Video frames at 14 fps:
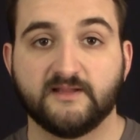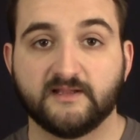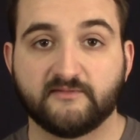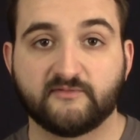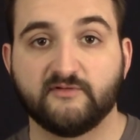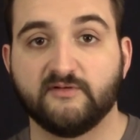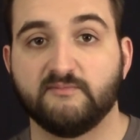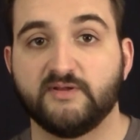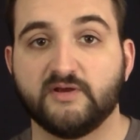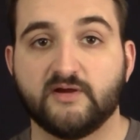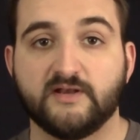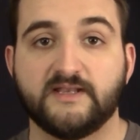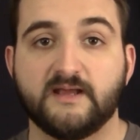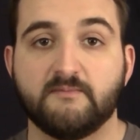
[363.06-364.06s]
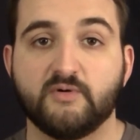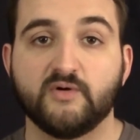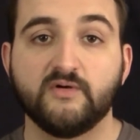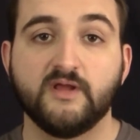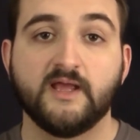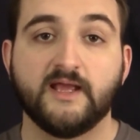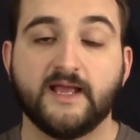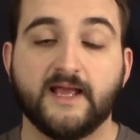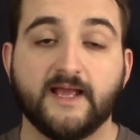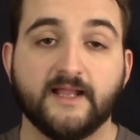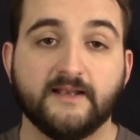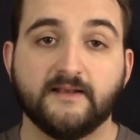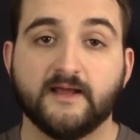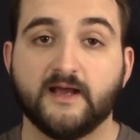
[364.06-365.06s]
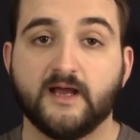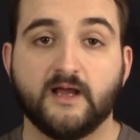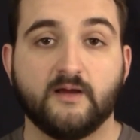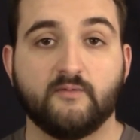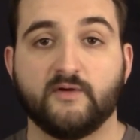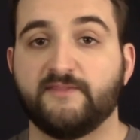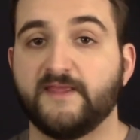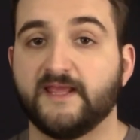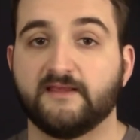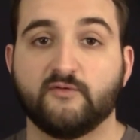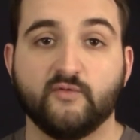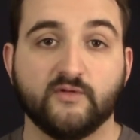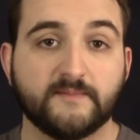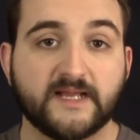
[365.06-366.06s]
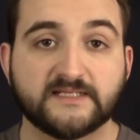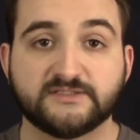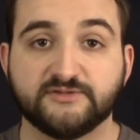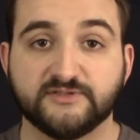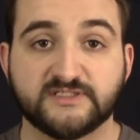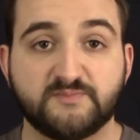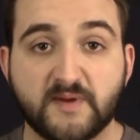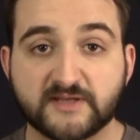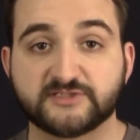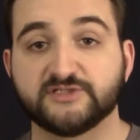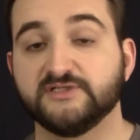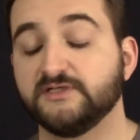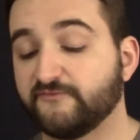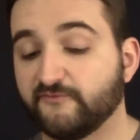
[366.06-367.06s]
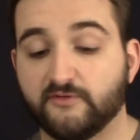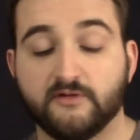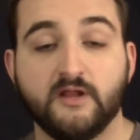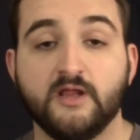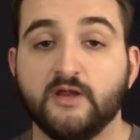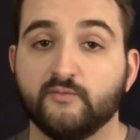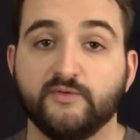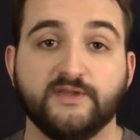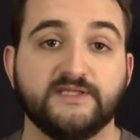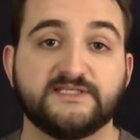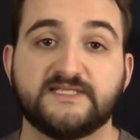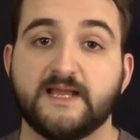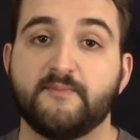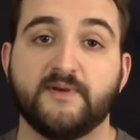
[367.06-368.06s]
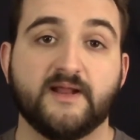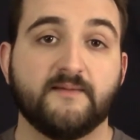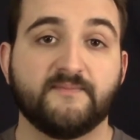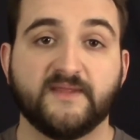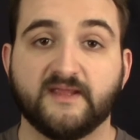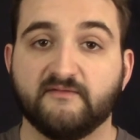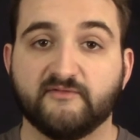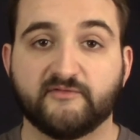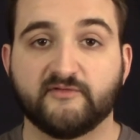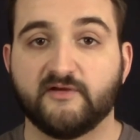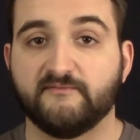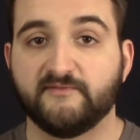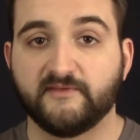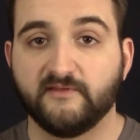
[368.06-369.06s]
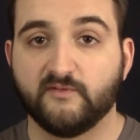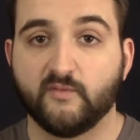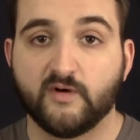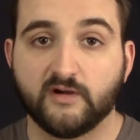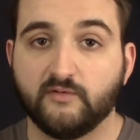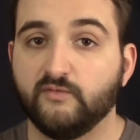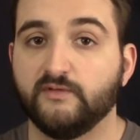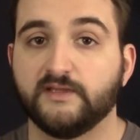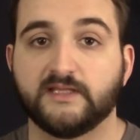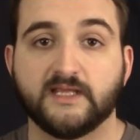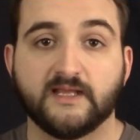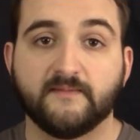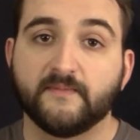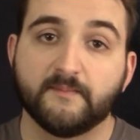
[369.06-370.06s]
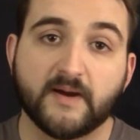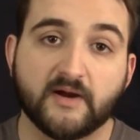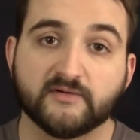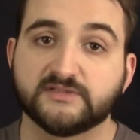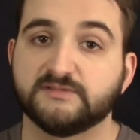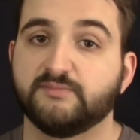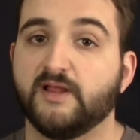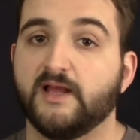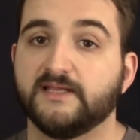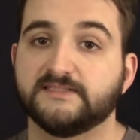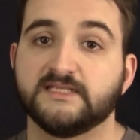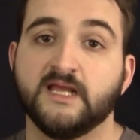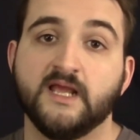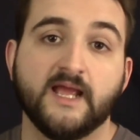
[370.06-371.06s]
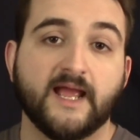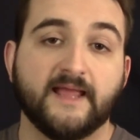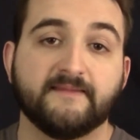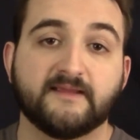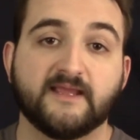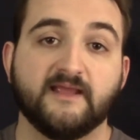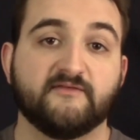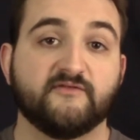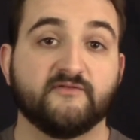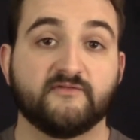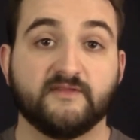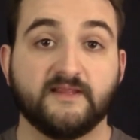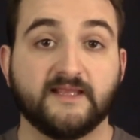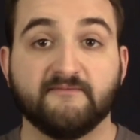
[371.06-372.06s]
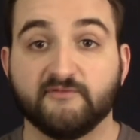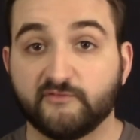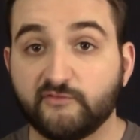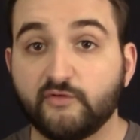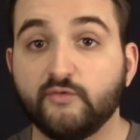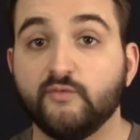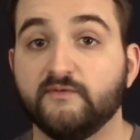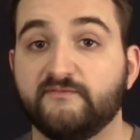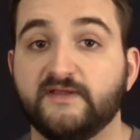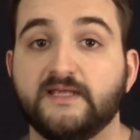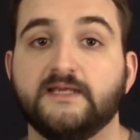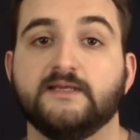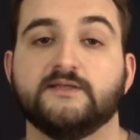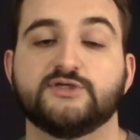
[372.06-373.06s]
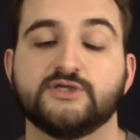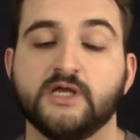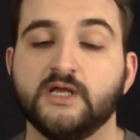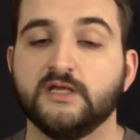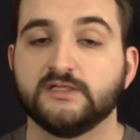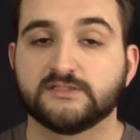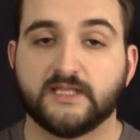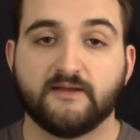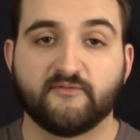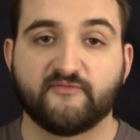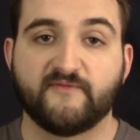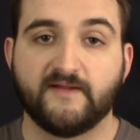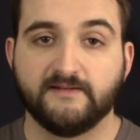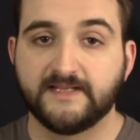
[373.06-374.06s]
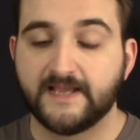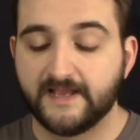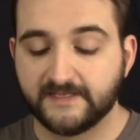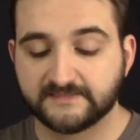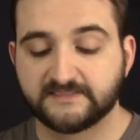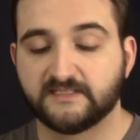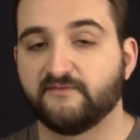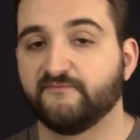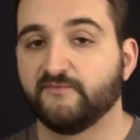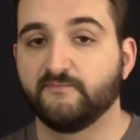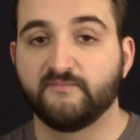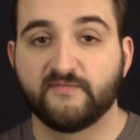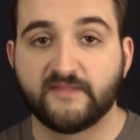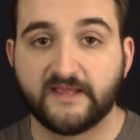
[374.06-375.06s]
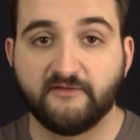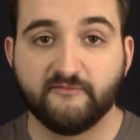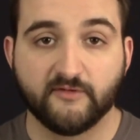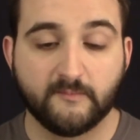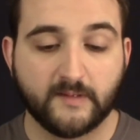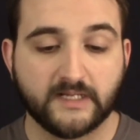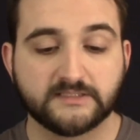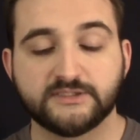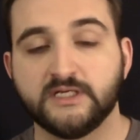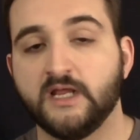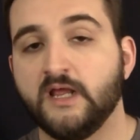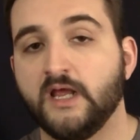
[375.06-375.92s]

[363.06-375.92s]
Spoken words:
that's going to be on demo. And I want to thank Cooler Master especially for really stepping up. They gave us obviously the water cooling kit, the power supplies, and the cases, and they gave us 2 of each. So that was fantastic of them. Thank you very much.